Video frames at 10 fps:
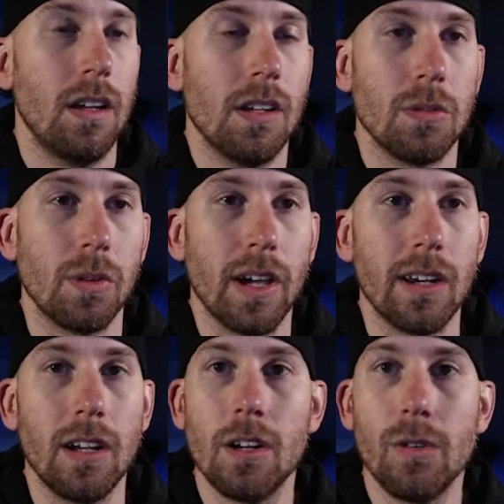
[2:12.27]
So what
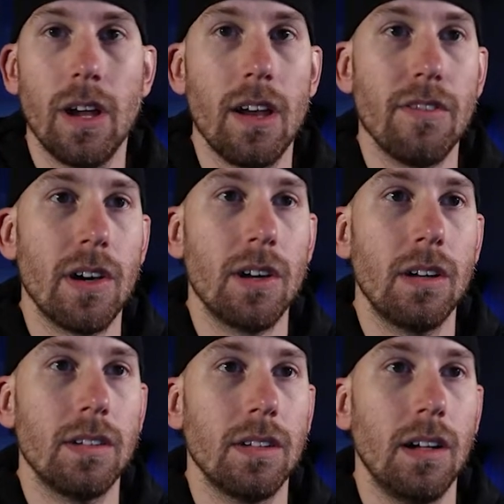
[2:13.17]
kind of gear do I have on
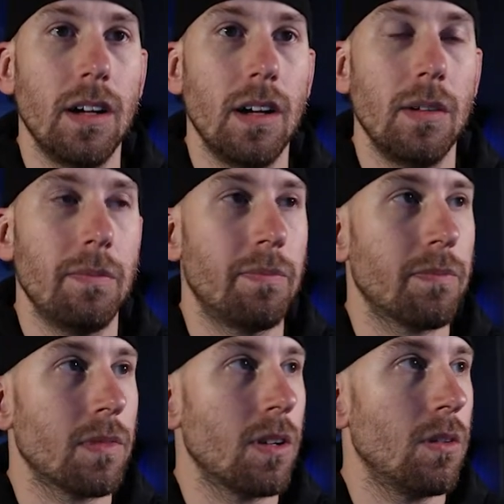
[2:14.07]
her?
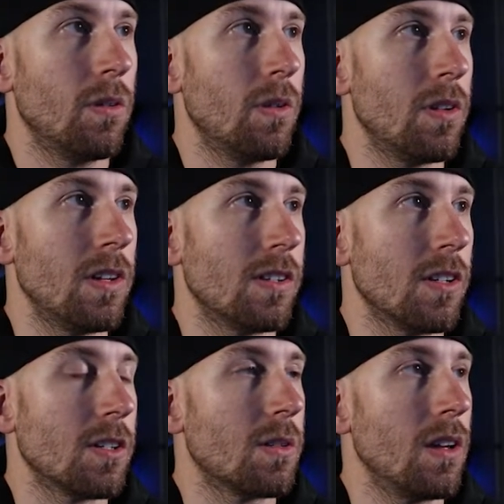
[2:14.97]
One of these
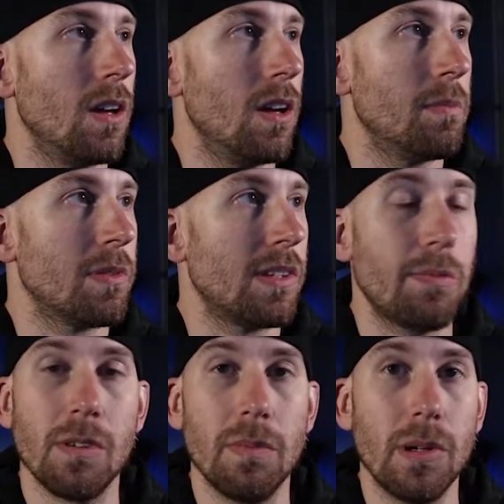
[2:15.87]
nice
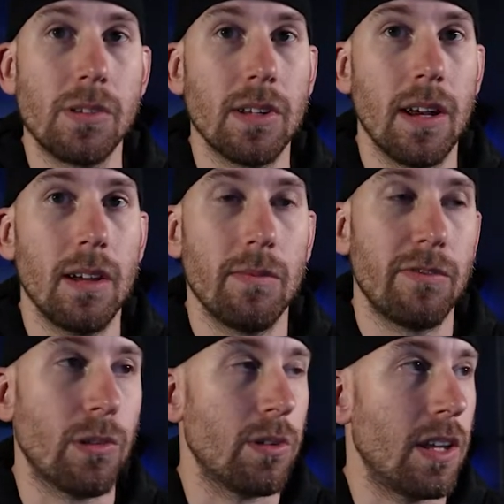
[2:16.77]
perception boots
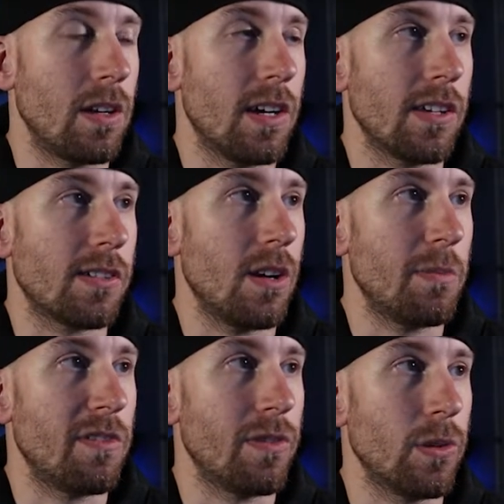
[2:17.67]
that you guys saw
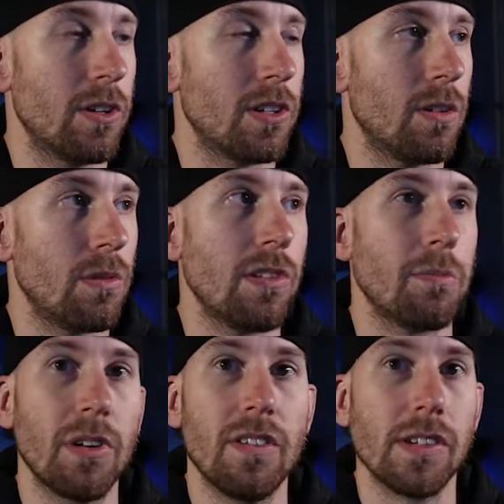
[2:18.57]
me forge on one of the
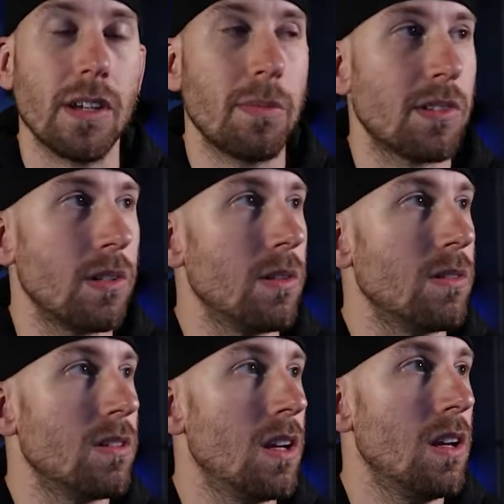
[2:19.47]
previous
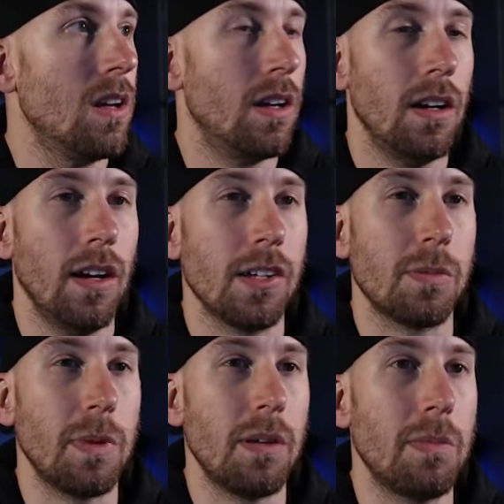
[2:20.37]
episodes.
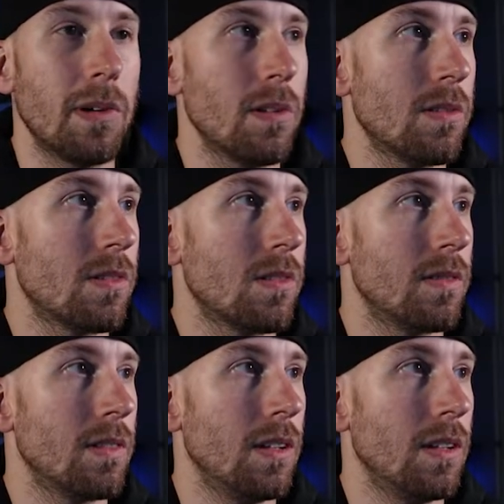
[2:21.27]
Speed boots.